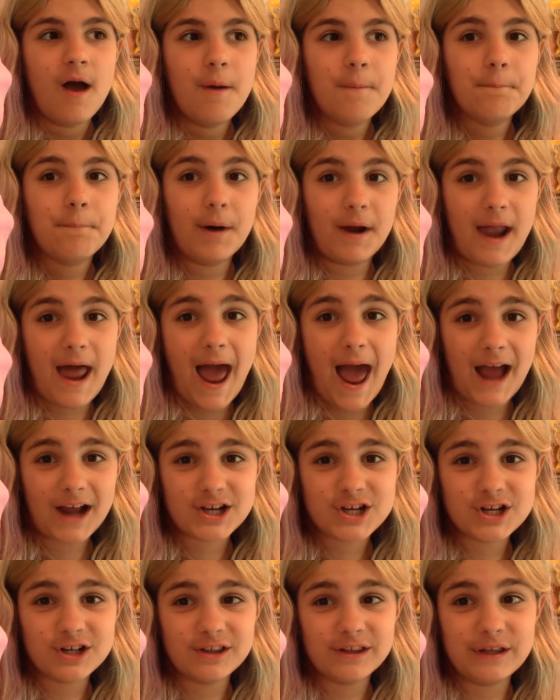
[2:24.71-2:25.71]
But
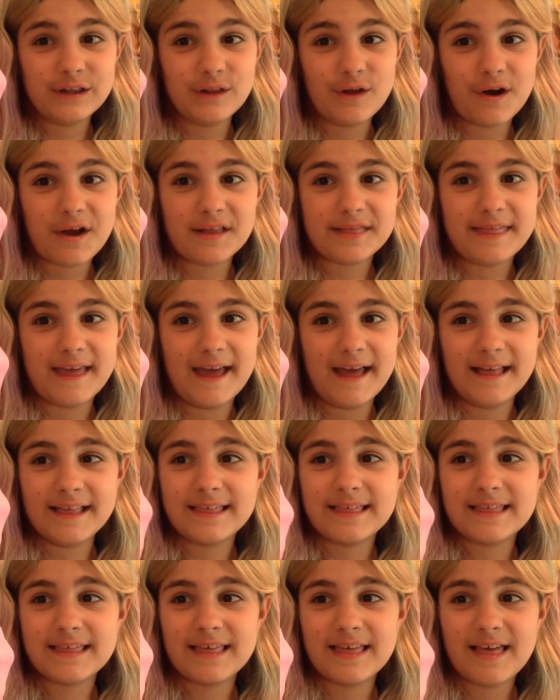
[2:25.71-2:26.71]
actually look at
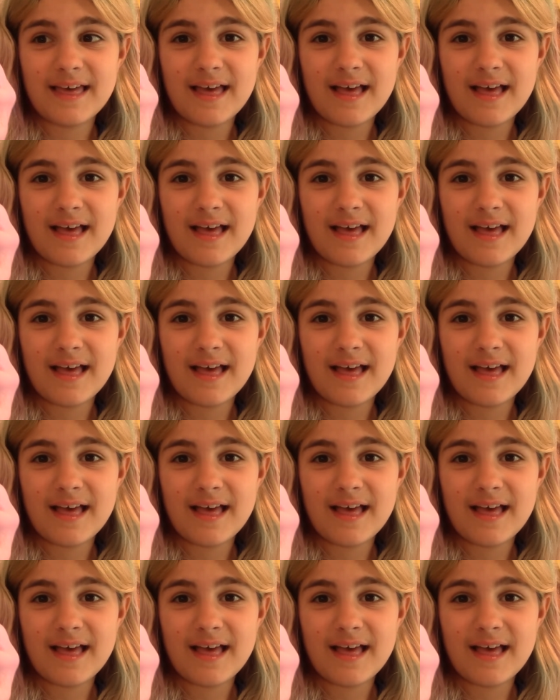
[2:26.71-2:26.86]
this.